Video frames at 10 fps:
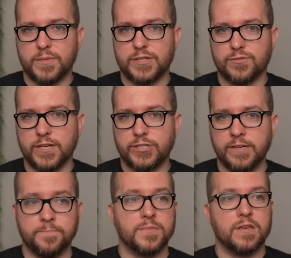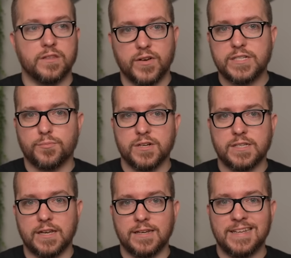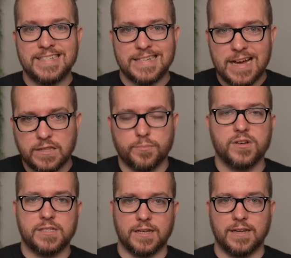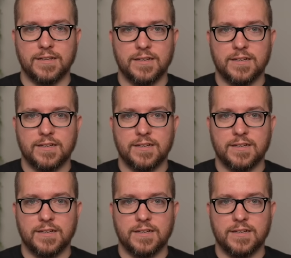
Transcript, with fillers: administration, the vice president is not the president.